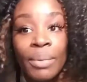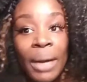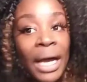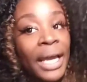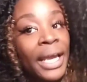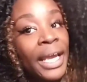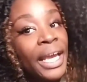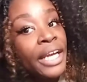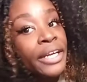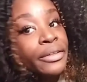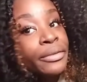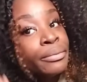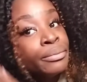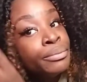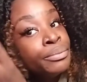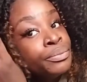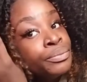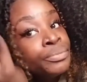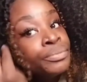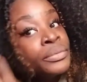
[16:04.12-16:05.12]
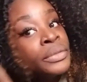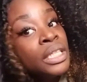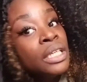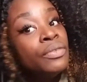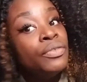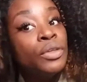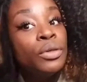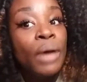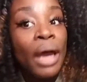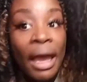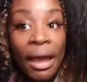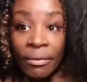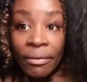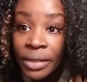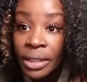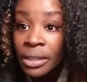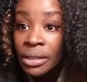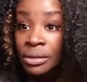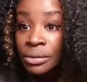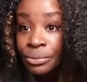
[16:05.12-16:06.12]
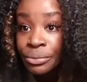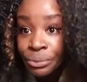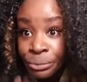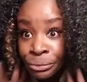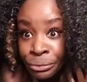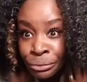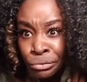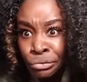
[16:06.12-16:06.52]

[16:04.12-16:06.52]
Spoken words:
of my hair if you haven't.